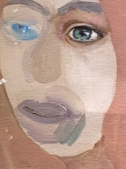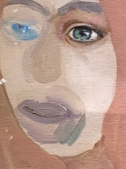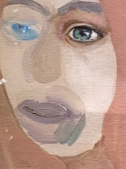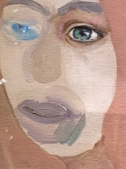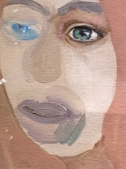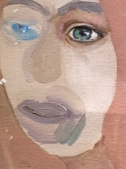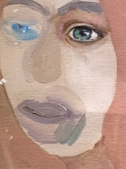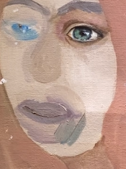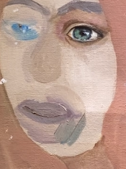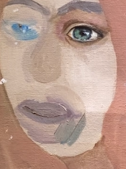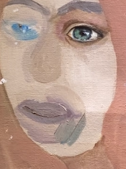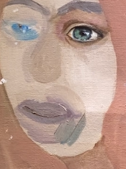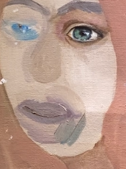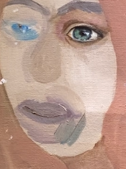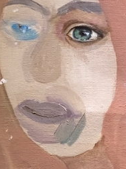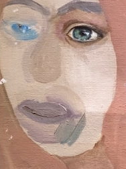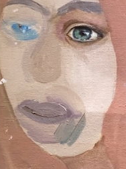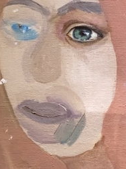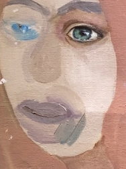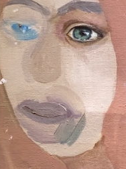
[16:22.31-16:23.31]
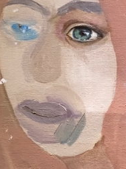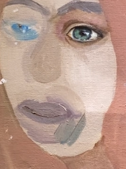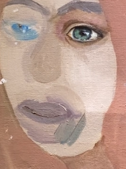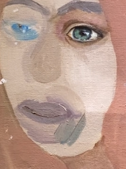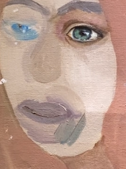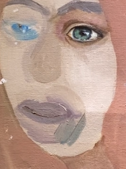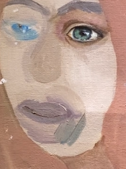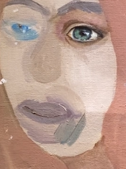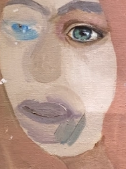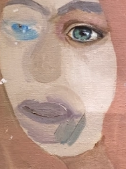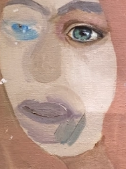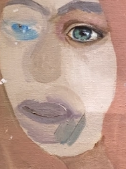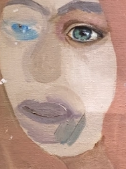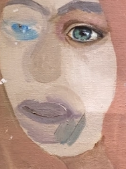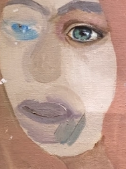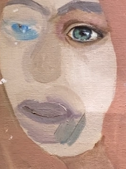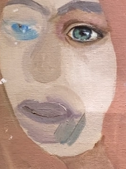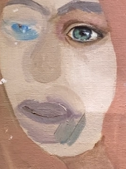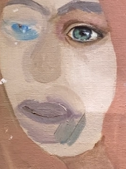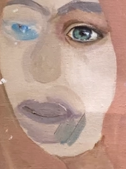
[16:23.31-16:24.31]
more glazes
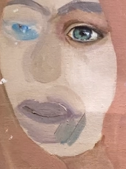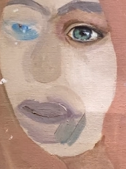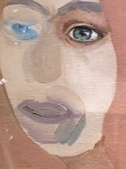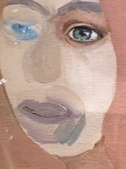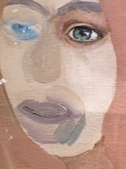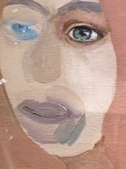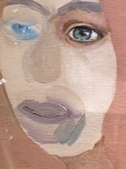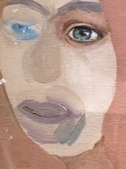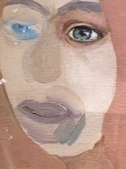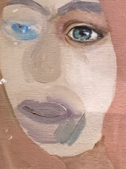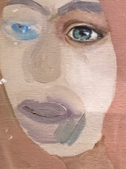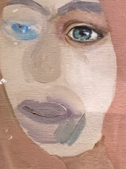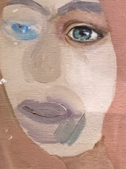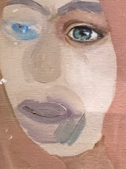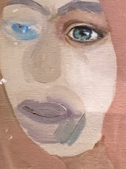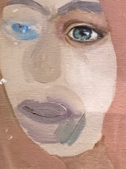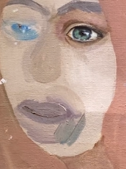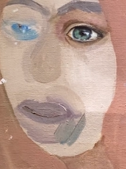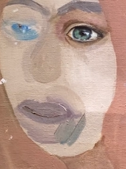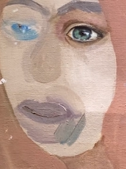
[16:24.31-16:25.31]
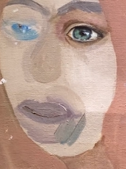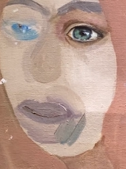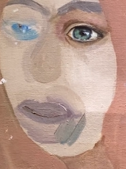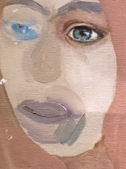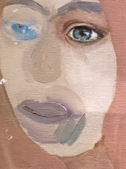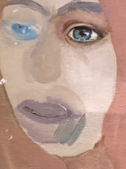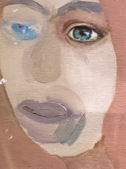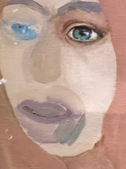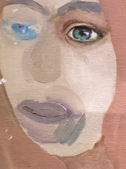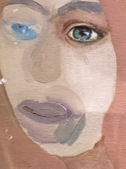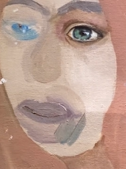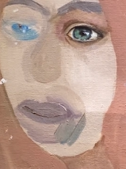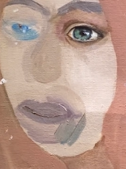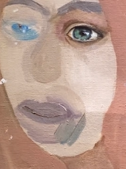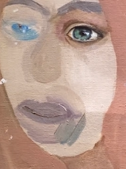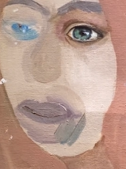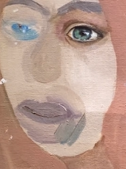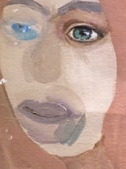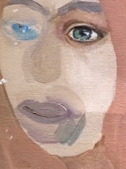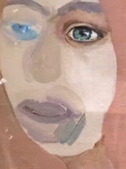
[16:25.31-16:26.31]
over more layers, but that is how to
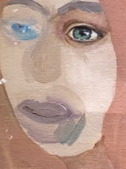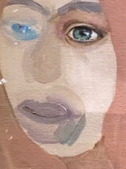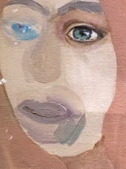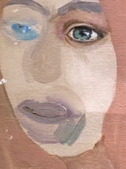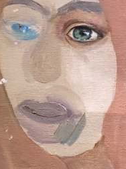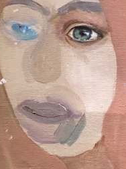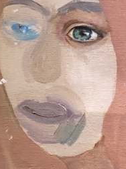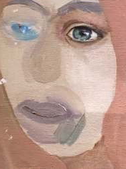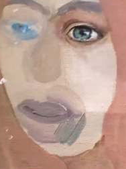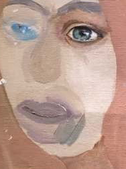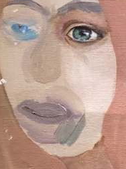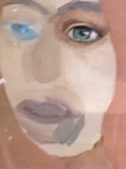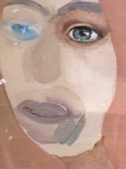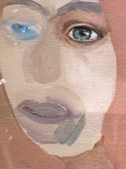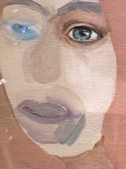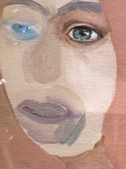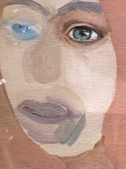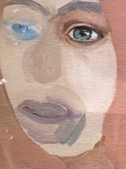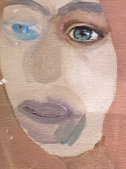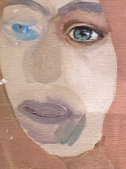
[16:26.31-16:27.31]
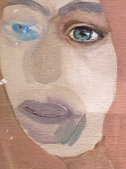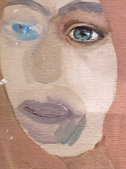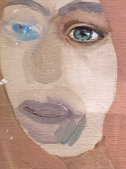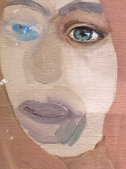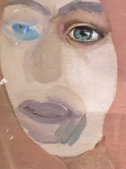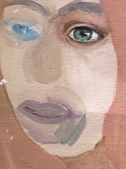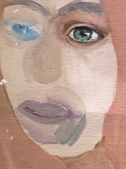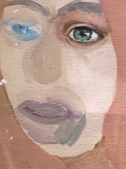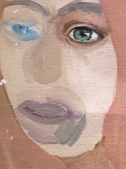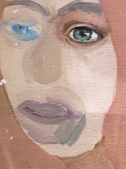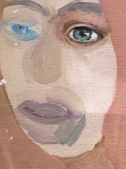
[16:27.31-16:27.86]
do an eye.